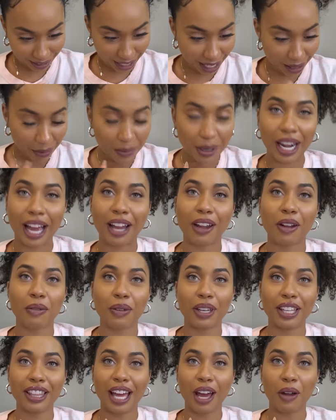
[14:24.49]
Okay, we not gonna
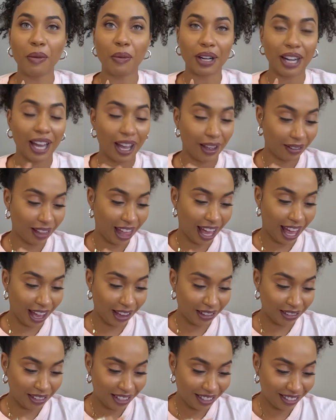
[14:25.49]
read that one out
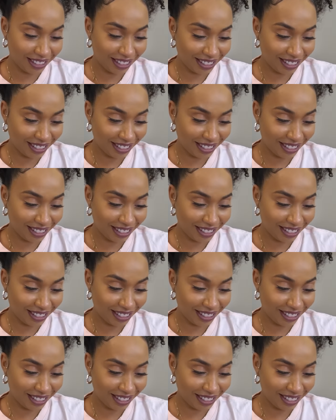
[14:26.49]
loud.